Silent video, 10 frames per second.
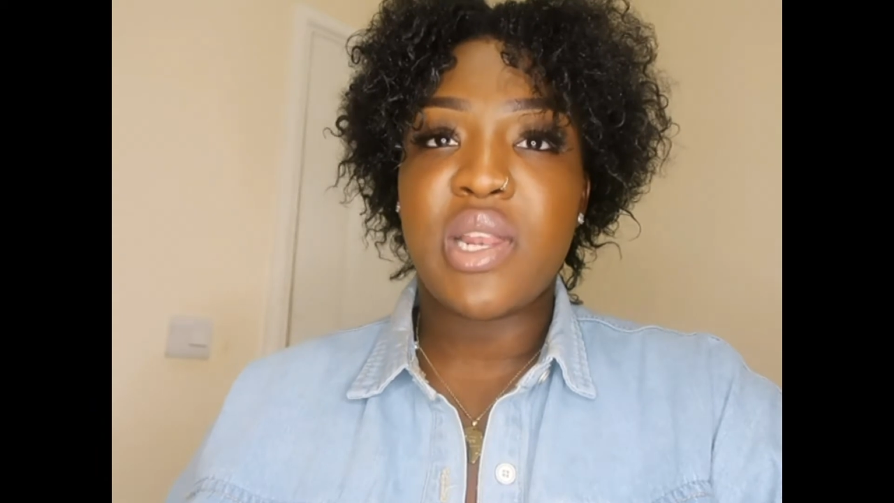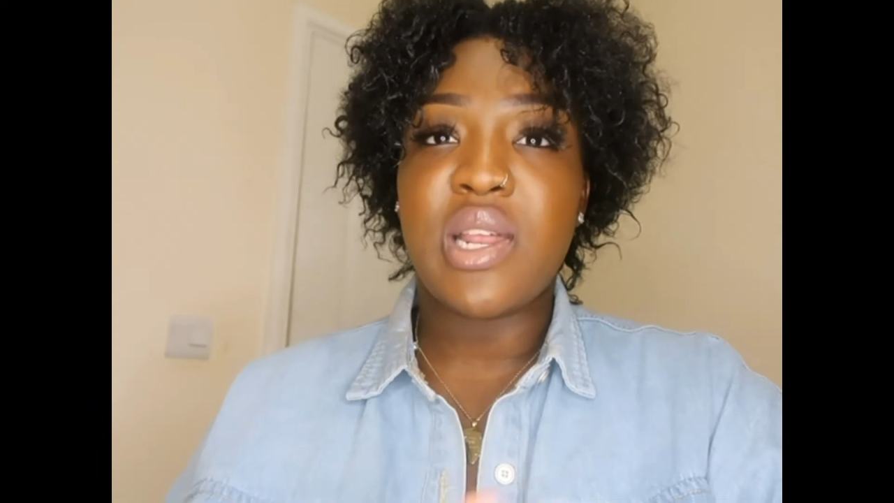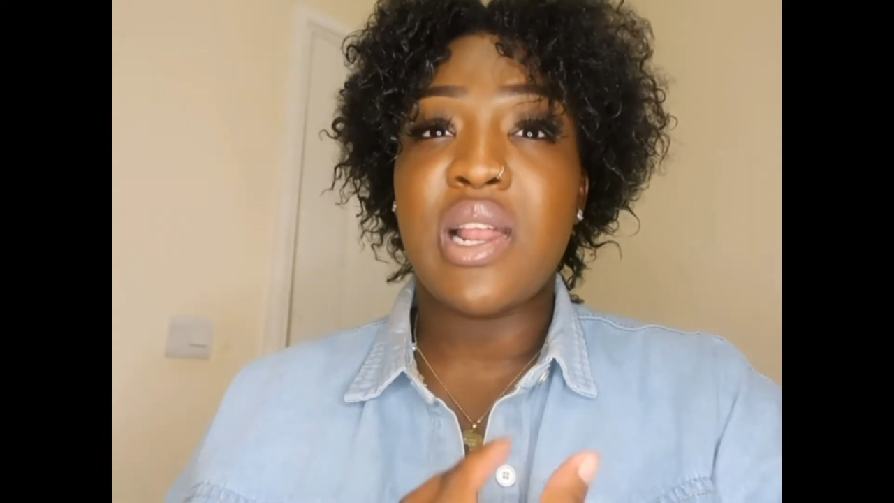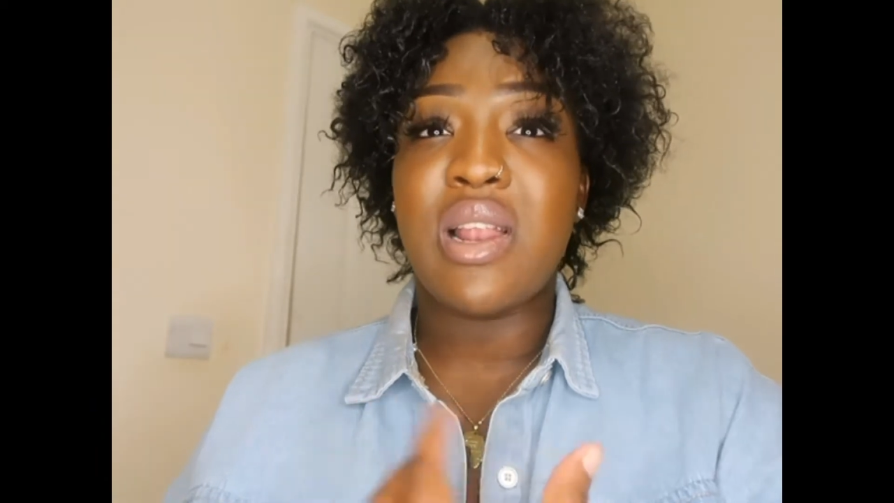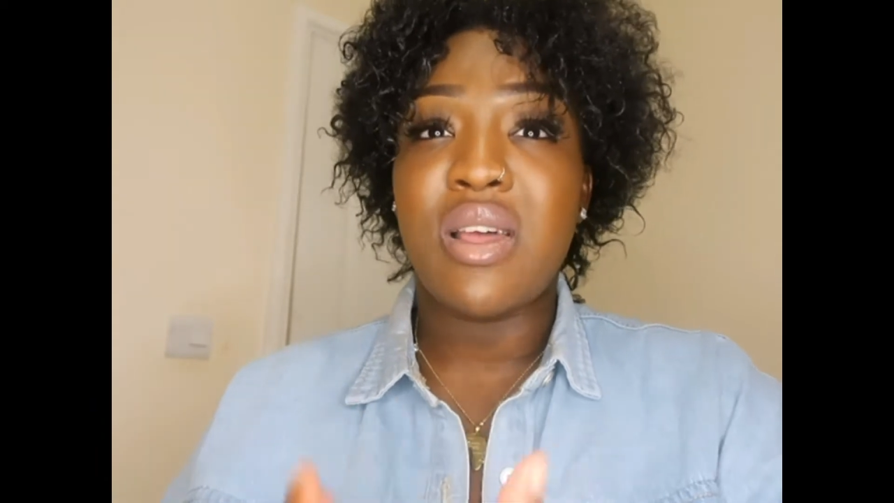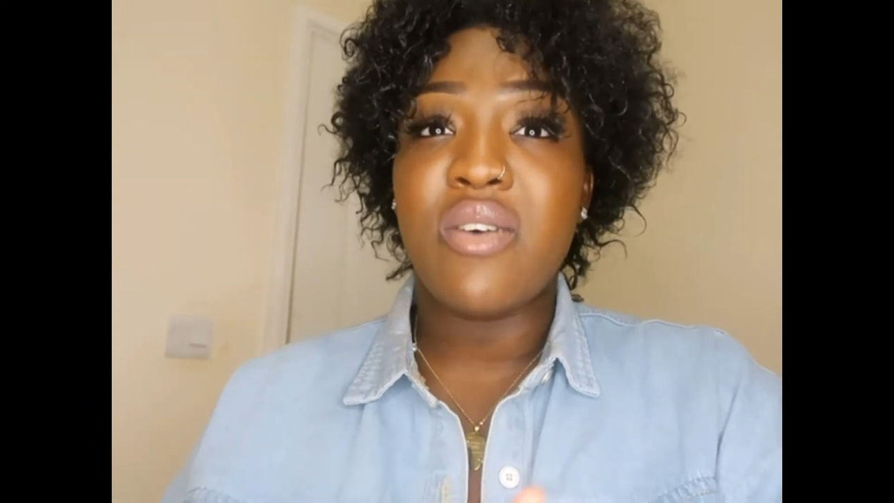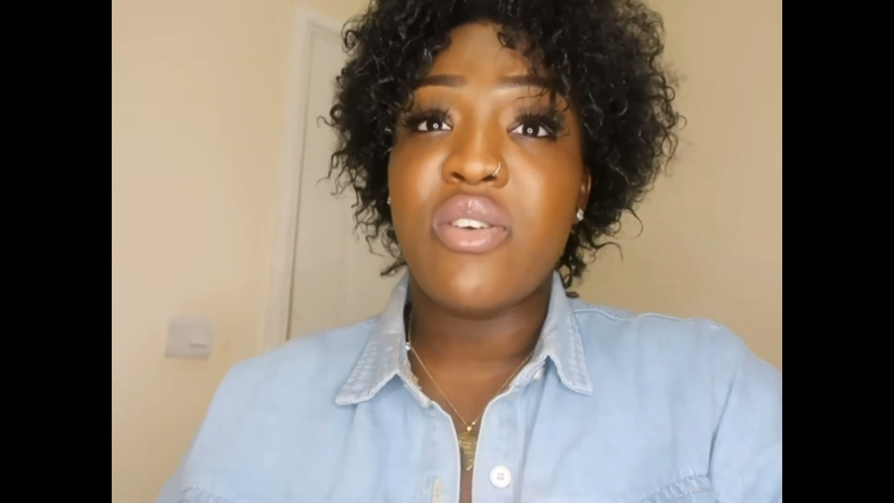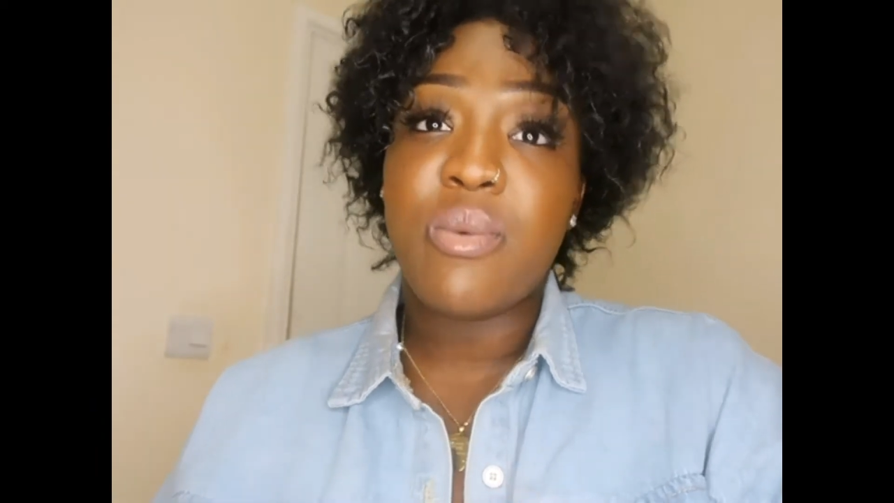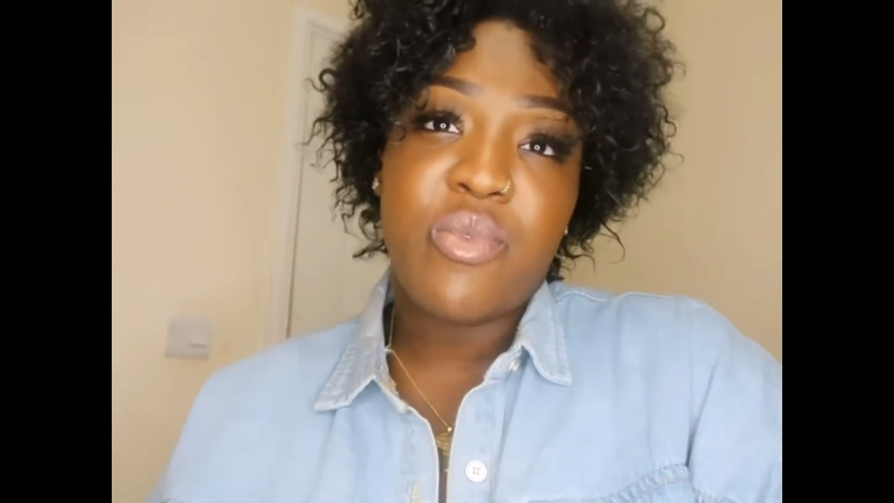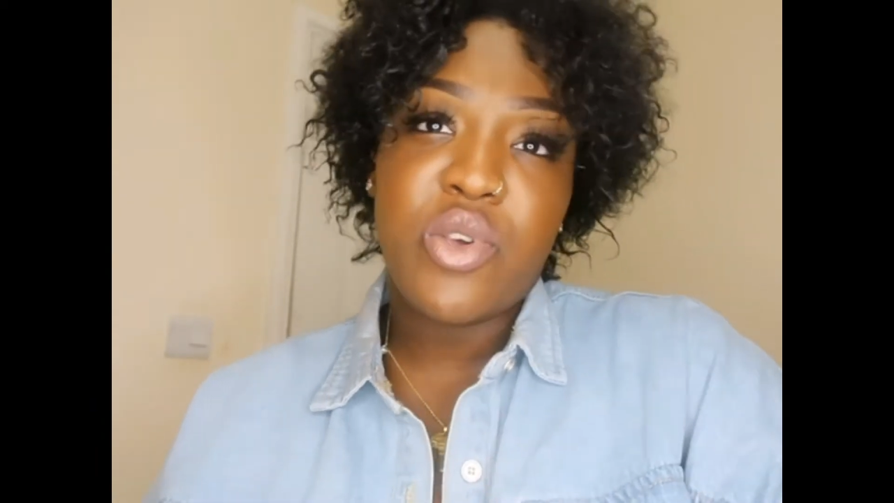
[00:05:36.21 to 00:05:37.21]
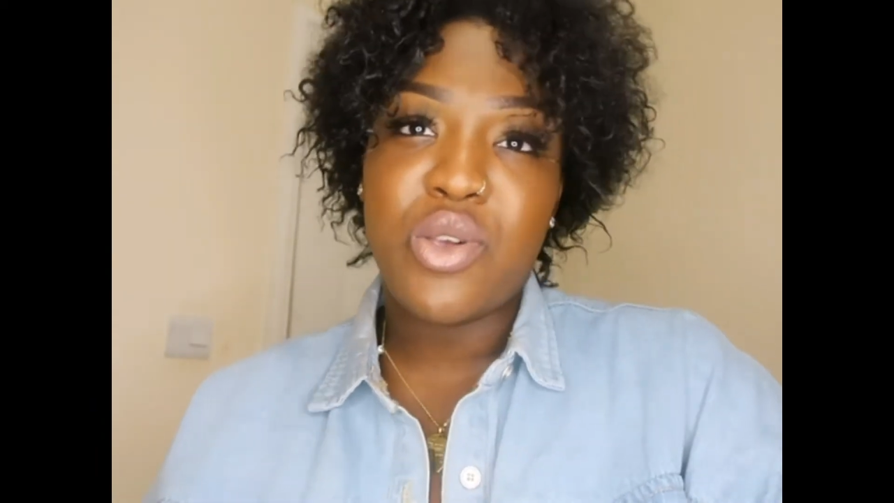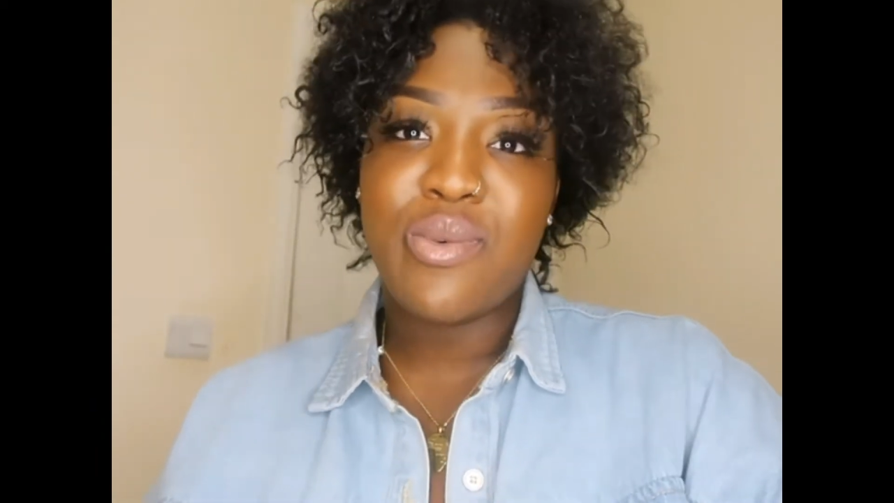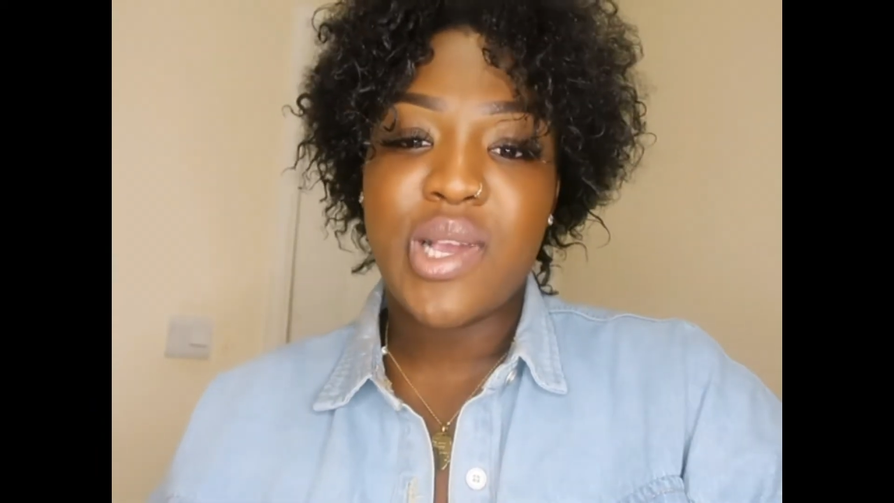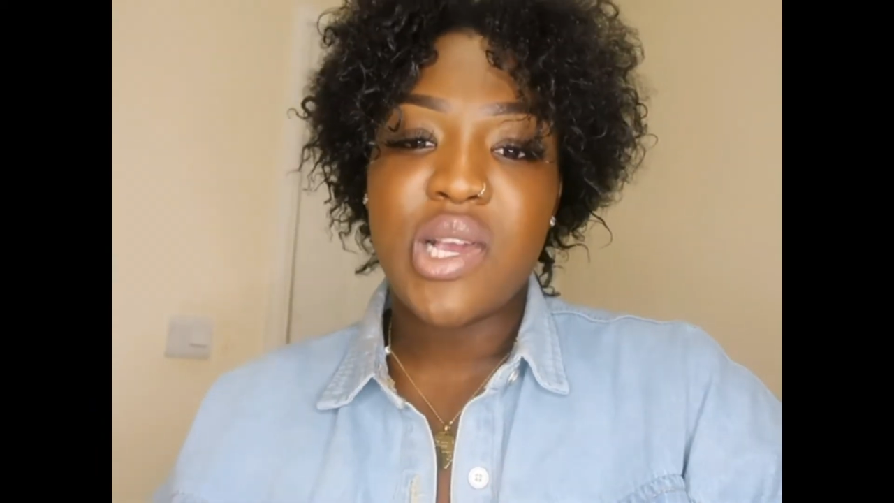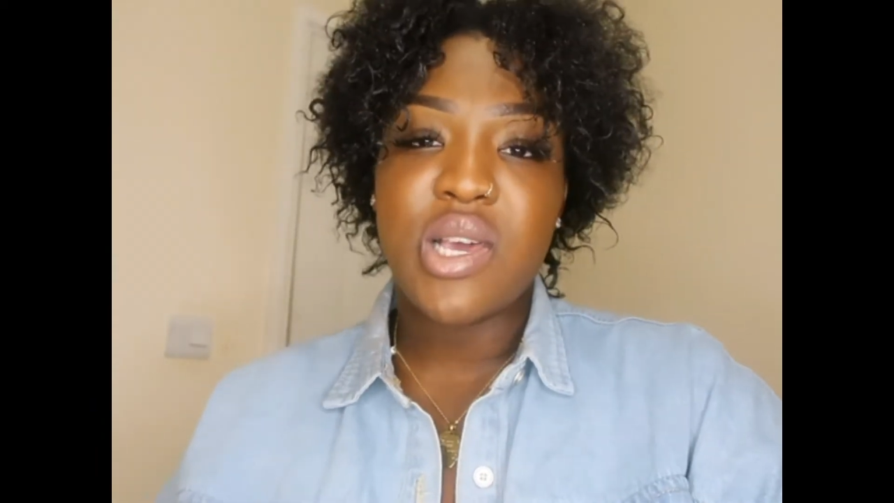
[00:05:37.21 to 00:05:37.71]
And I love him for who
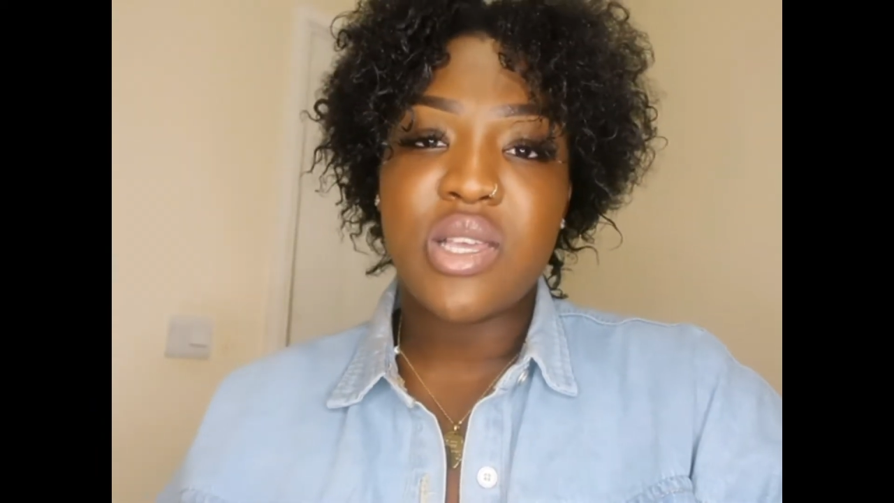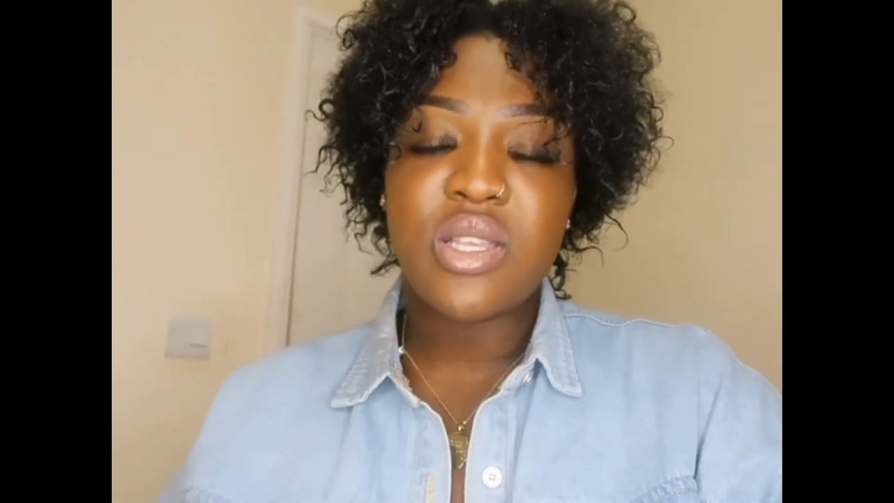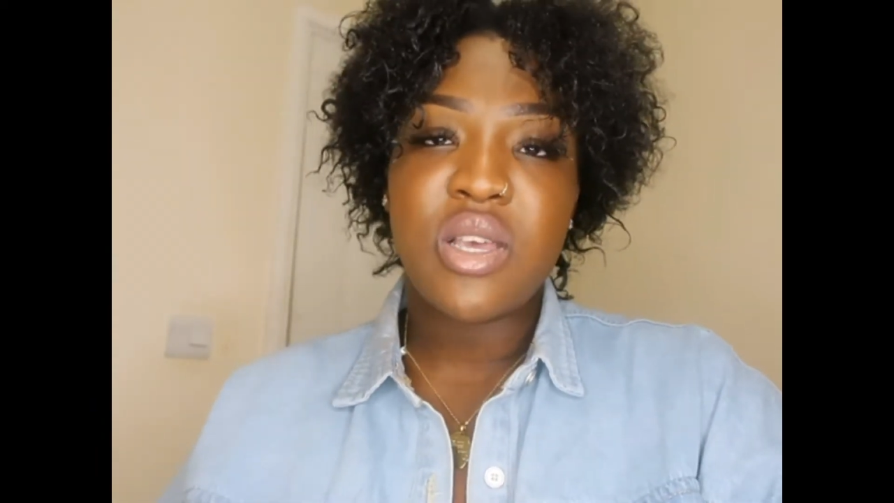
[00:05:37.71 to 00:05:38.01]
he is,